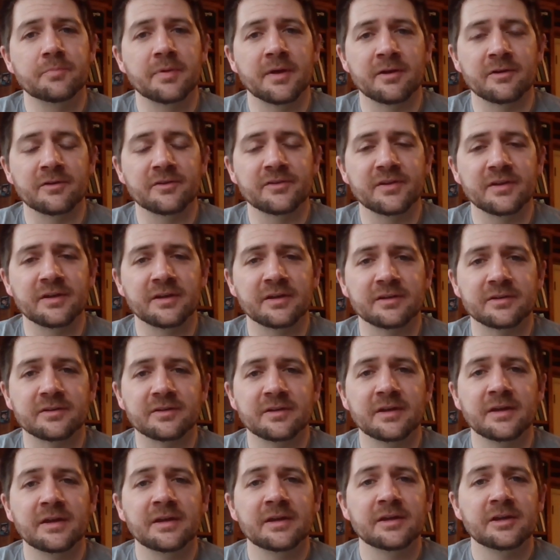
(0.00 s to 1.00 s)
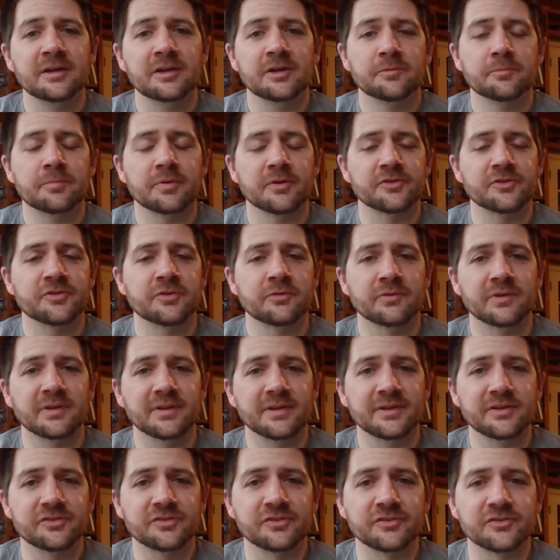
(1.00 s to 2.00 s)
parenting, and personal
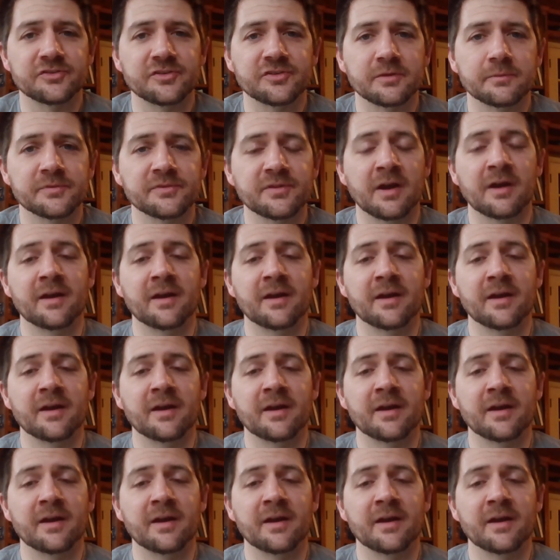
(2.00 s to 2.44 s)
relationships.